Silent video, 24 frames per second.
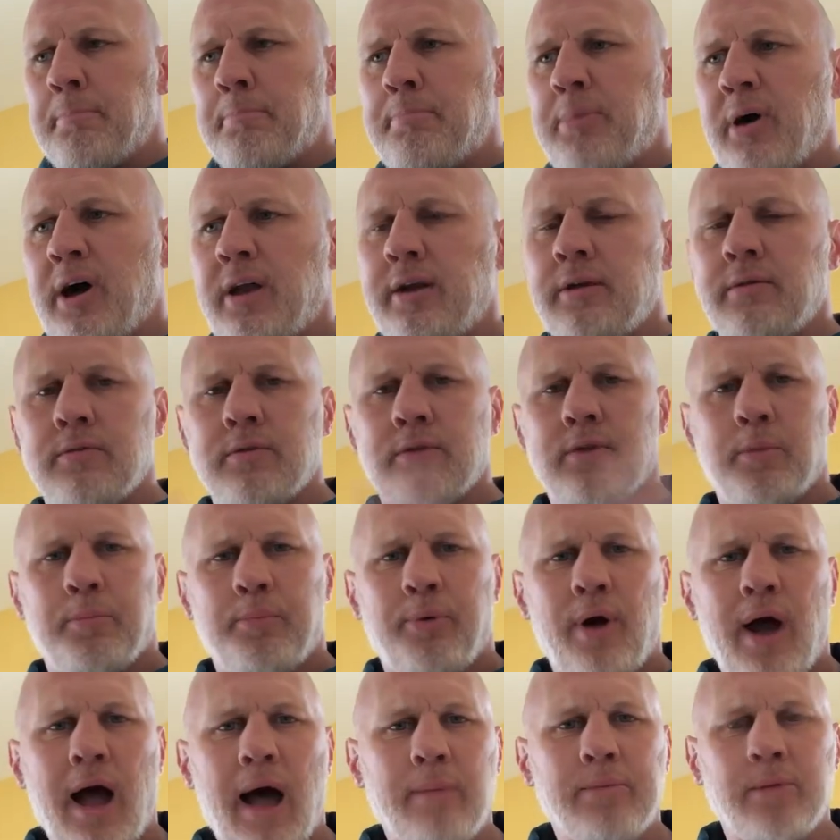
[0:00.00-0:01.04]
But the
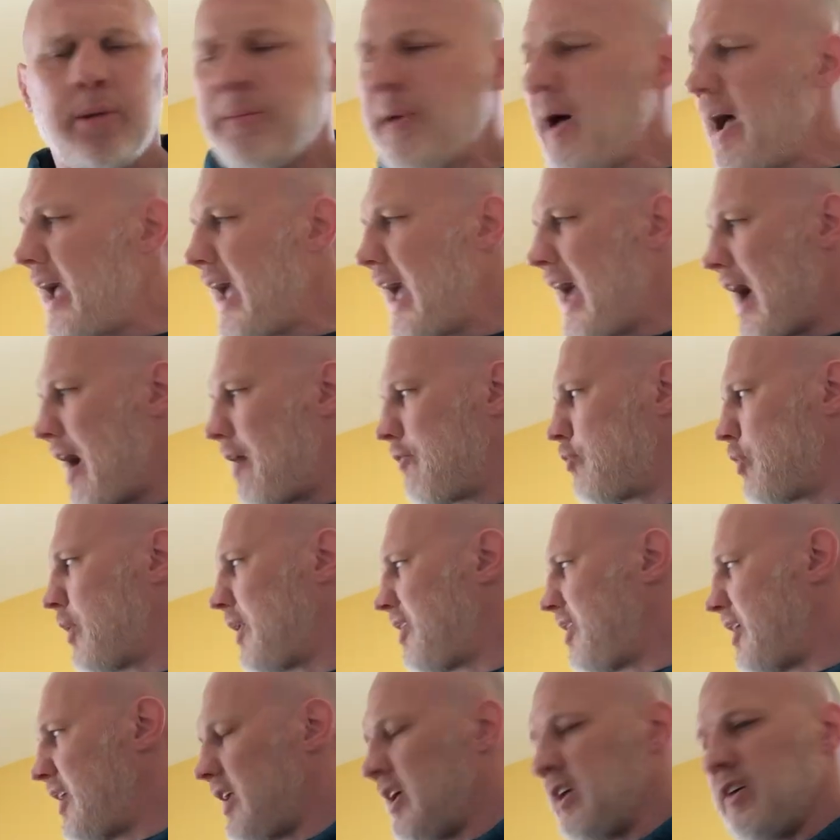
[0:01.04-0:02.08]
problem I have
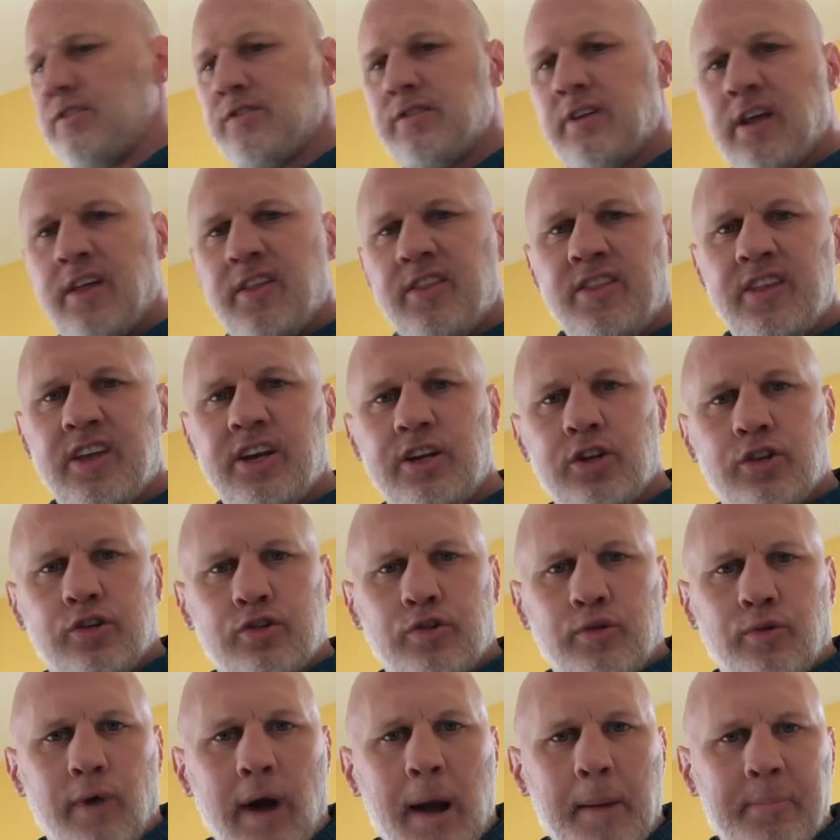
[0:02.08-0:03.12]
with it is the
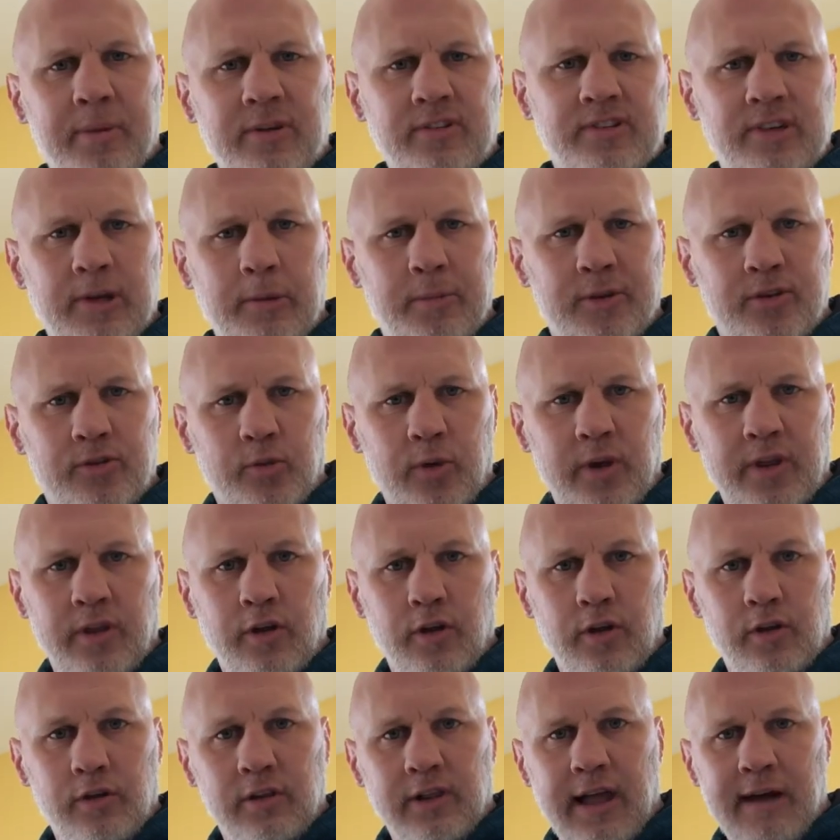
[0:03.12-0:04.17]
discrepancy between the
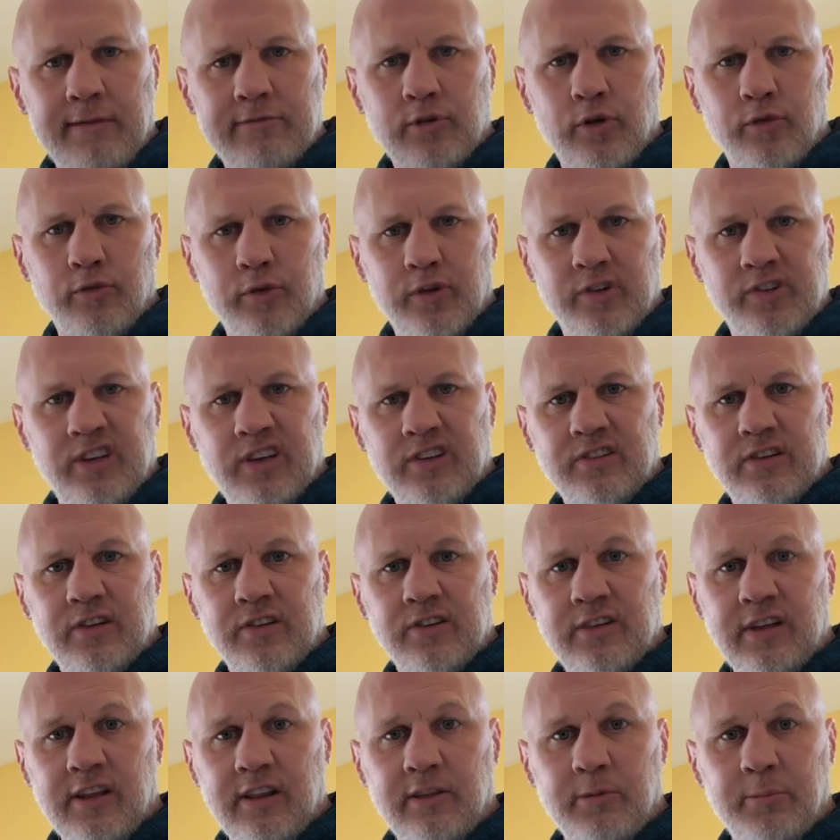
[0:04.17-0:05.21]
level of
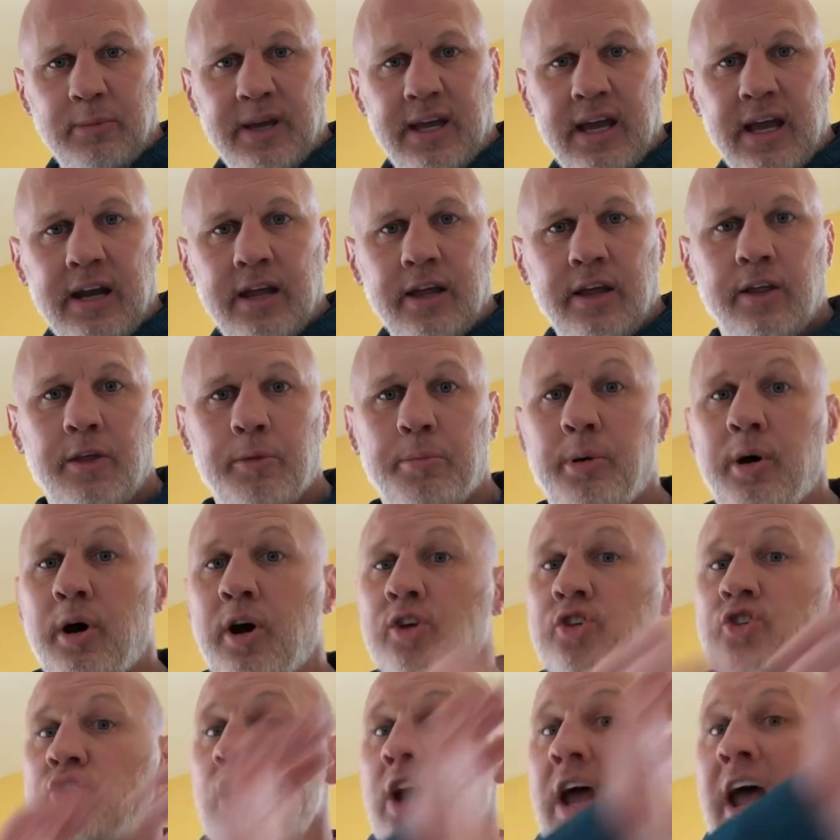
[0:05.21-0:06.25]
resistance at the beginning of the
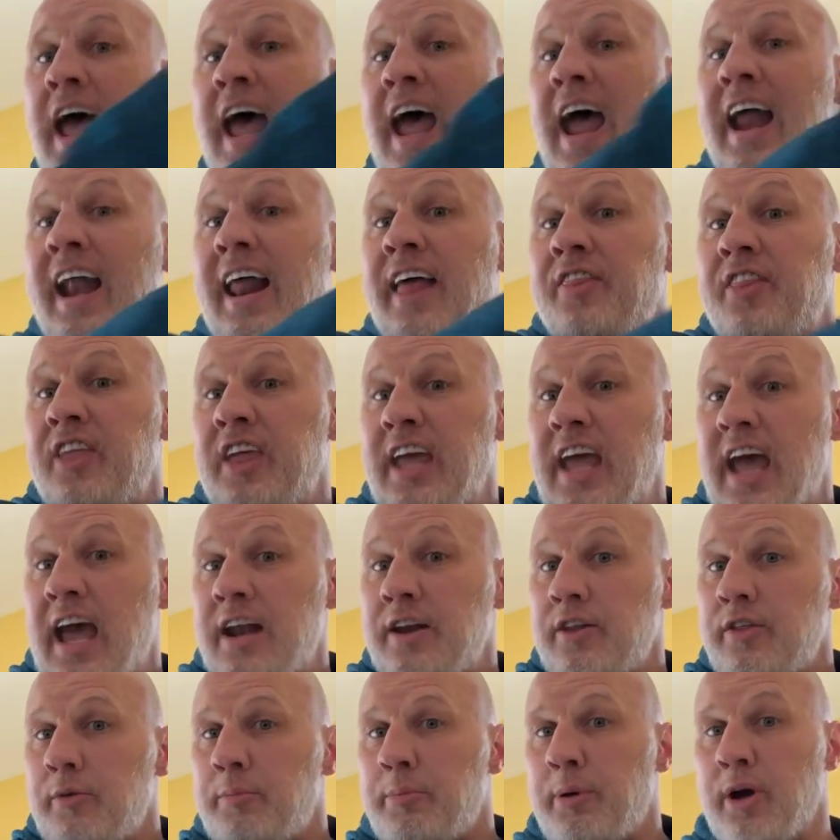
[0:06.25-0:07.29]
punch and at the
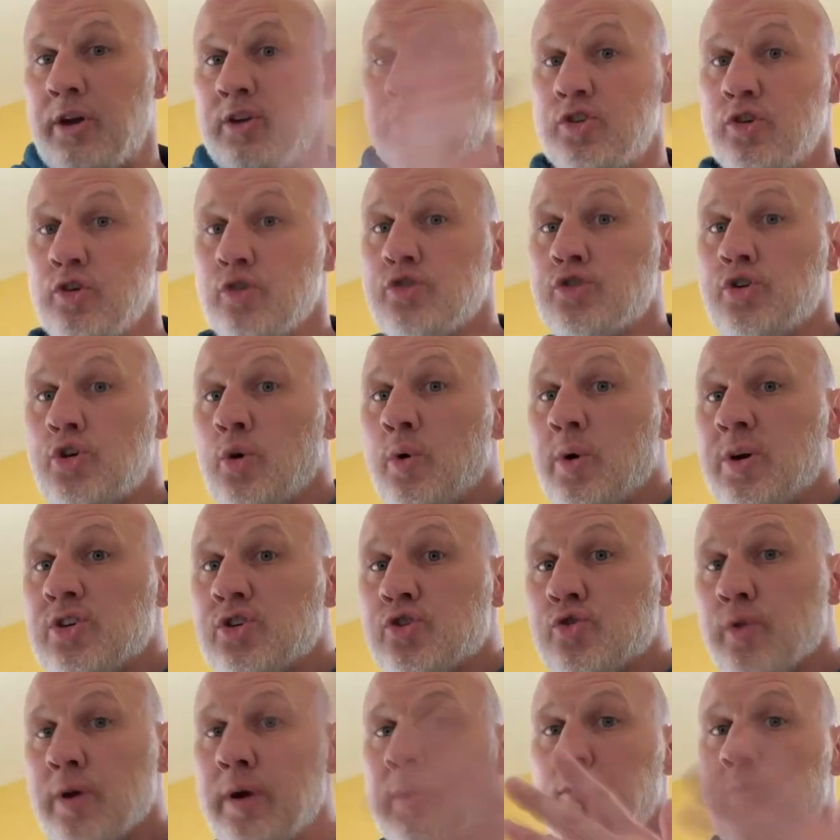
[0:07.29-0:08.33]
end of the punch. Those two
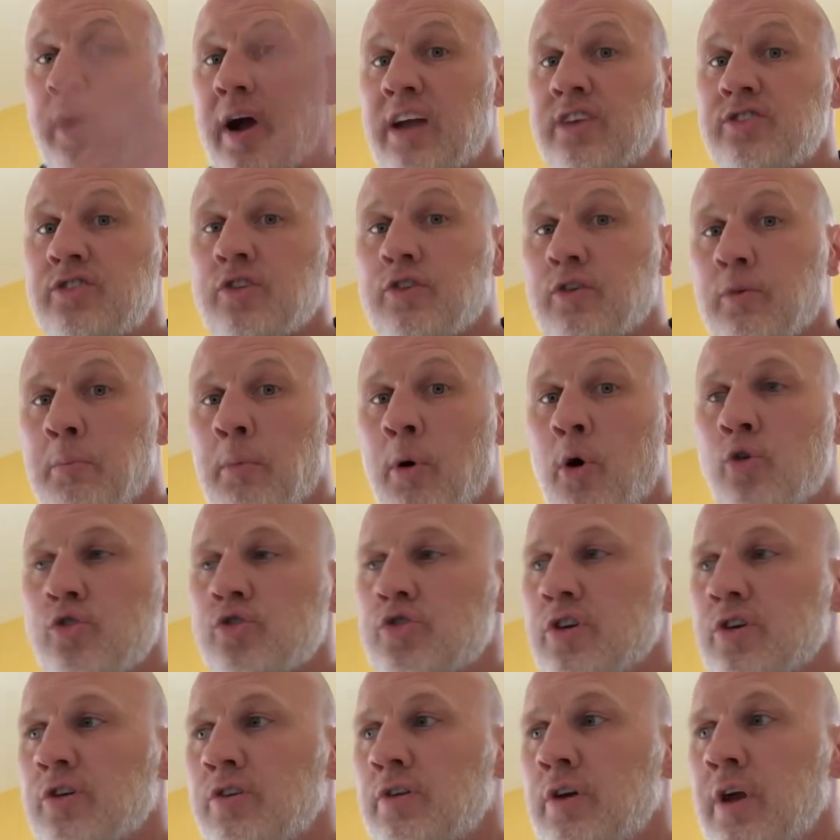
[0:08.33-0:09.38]
extreme ranges of
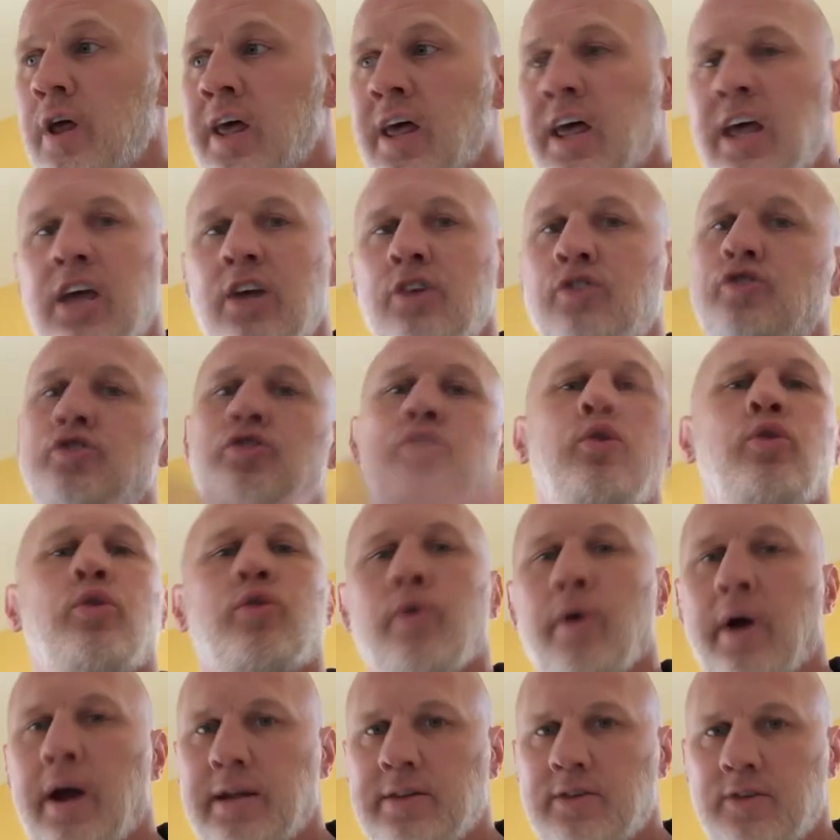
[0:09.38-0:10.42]
motion is too
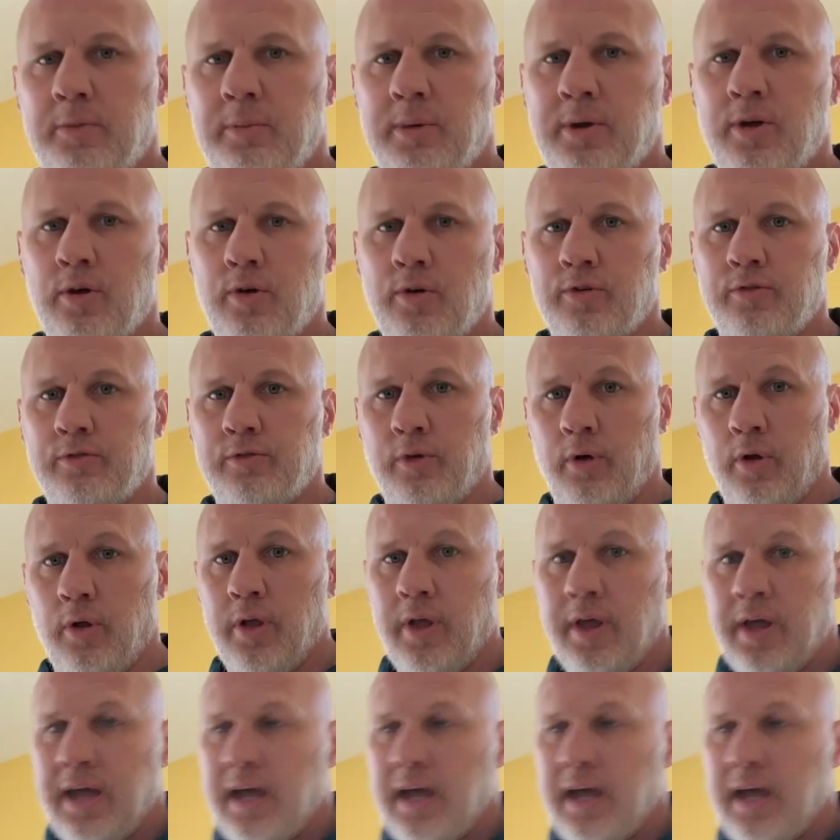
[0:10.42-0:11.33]
great to be useful.